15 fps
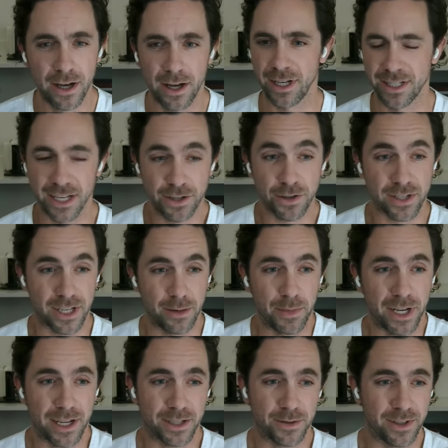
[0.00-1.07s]
It's interesting
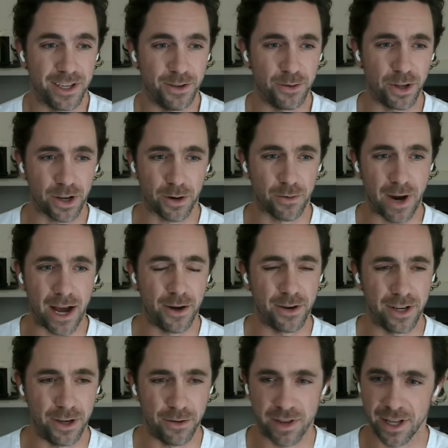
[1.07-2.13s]
because you look around
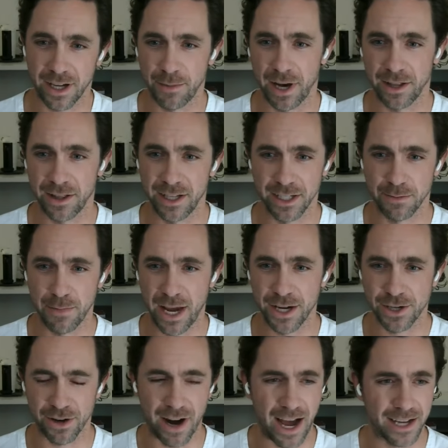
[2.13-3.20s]
and you think about these
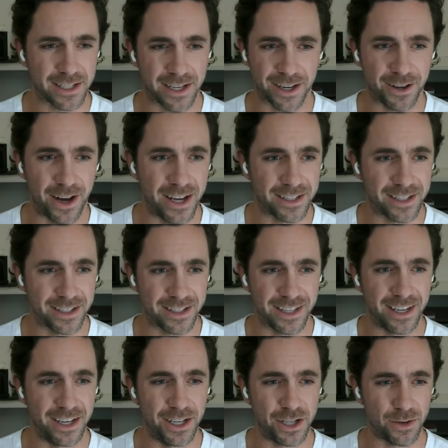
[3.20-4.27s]
major asset classes
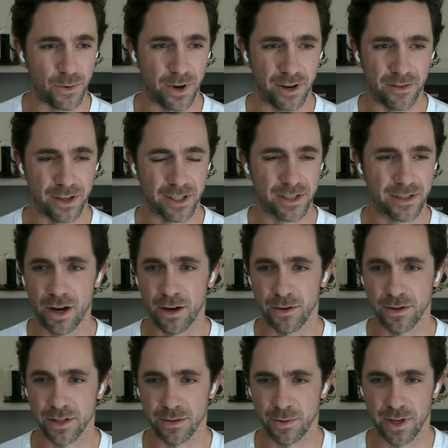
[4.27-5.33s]
that each one of us
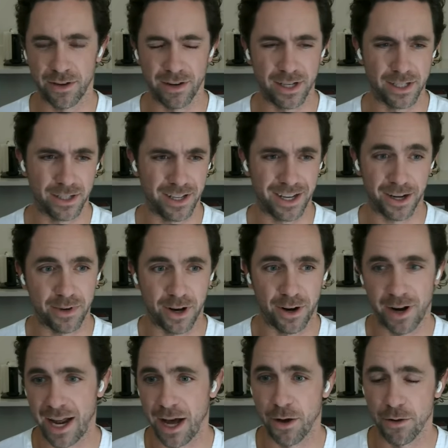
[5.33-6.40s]
owns, whether it's like our
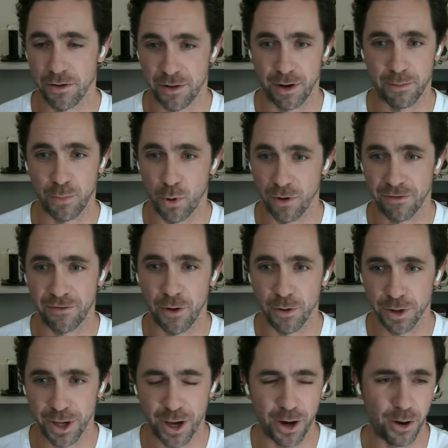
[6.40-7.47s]
health, our
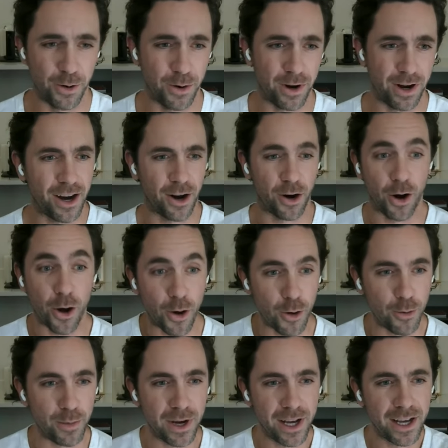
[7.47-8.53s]
portfolio, our
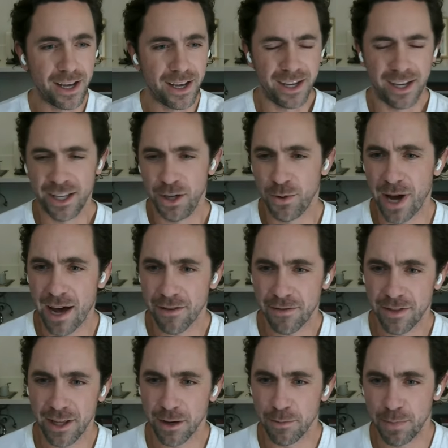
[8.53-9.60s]
home. You
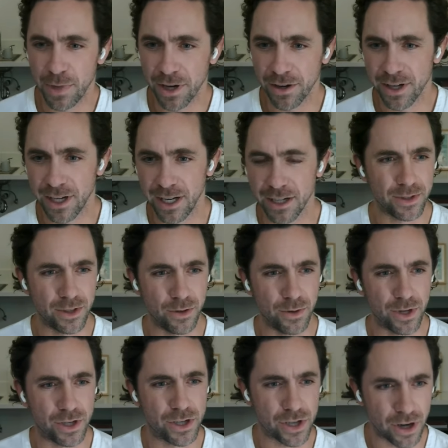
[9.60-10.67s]
have the ability to
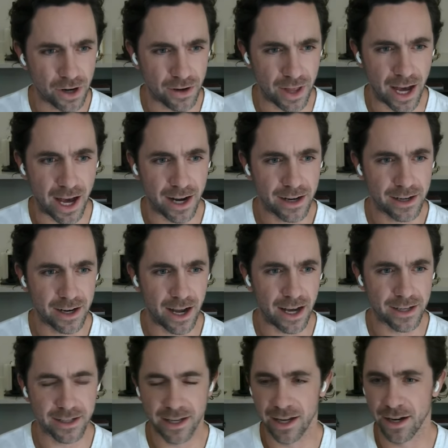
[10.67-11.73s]
insure that
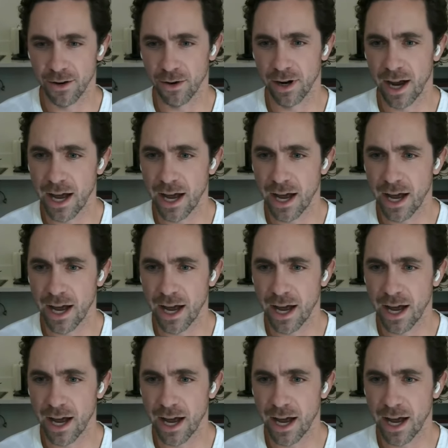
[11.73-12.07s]
asset or